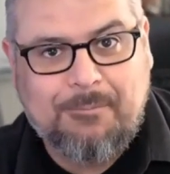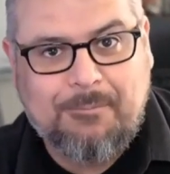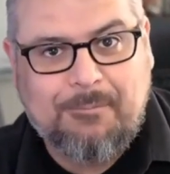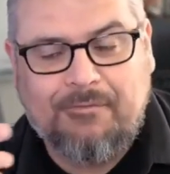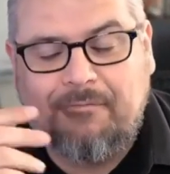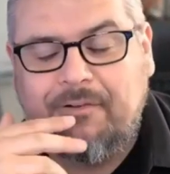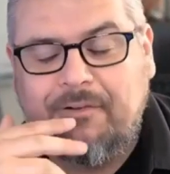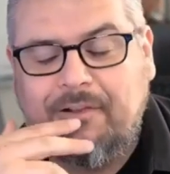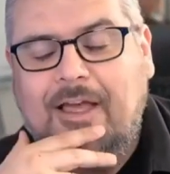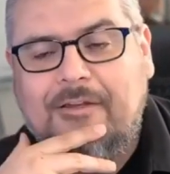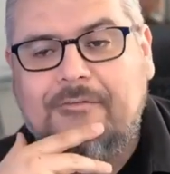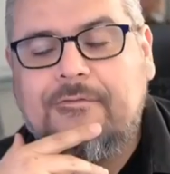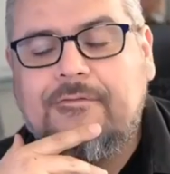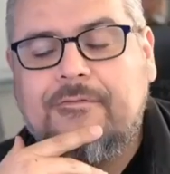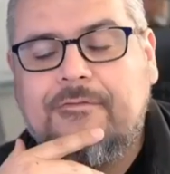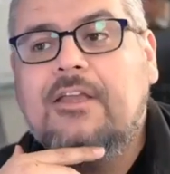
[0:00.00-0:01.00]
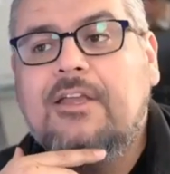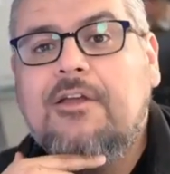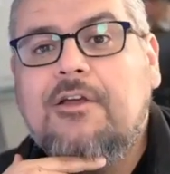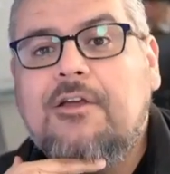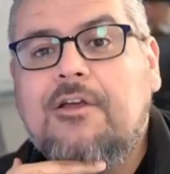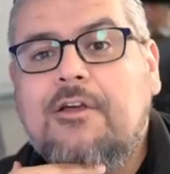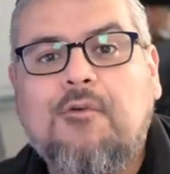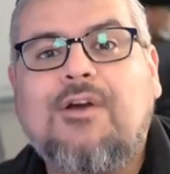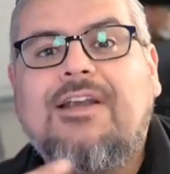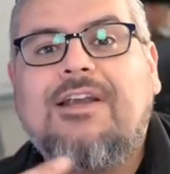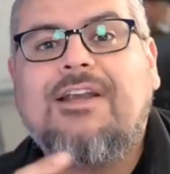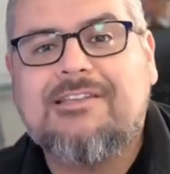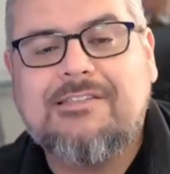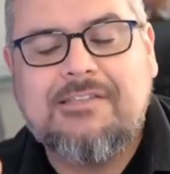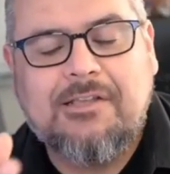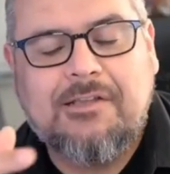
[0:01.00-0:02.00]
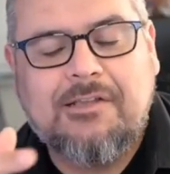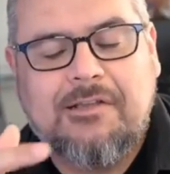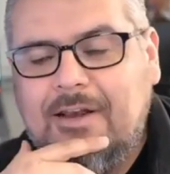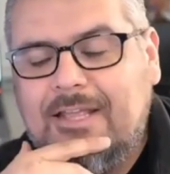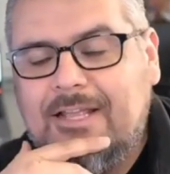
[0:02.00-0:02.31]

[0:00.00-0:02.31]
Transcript: live for an existing audience.